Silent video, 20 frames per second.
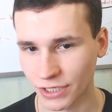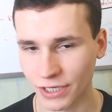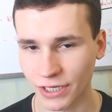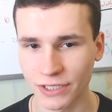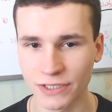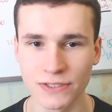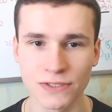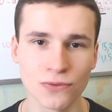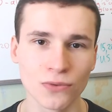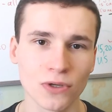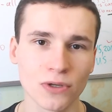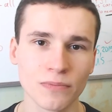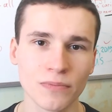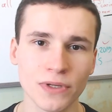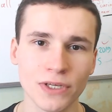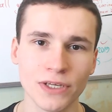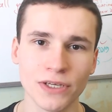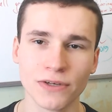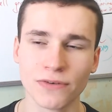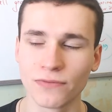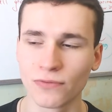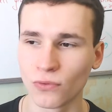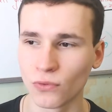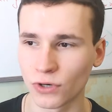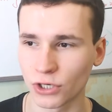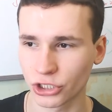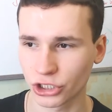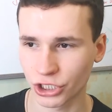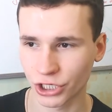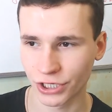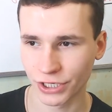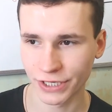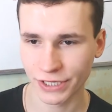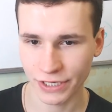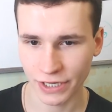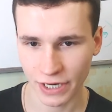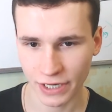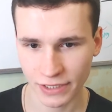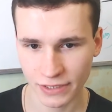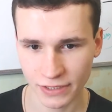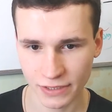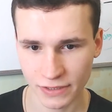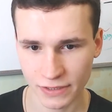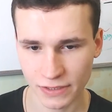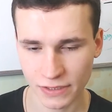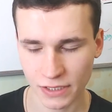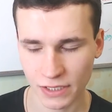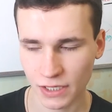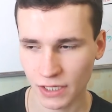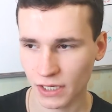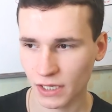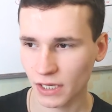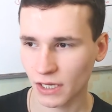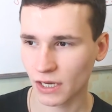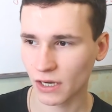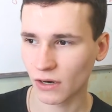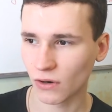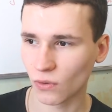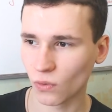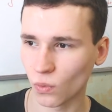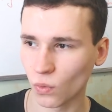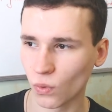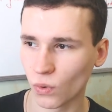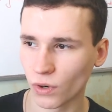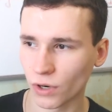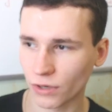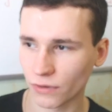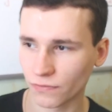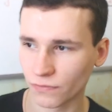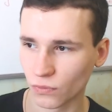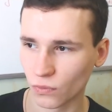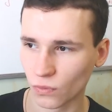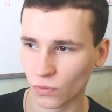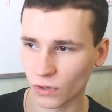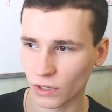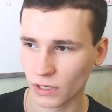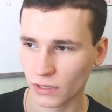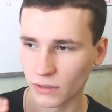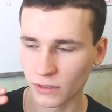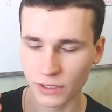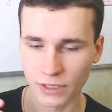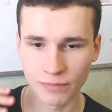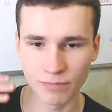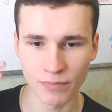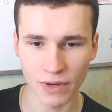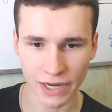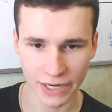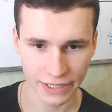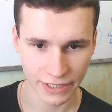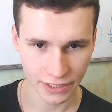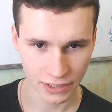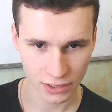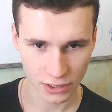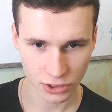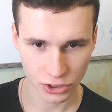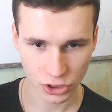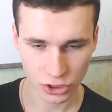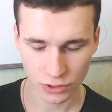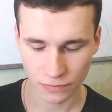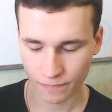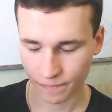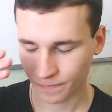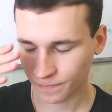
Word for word: It will be for sharing kindness or for learning my English.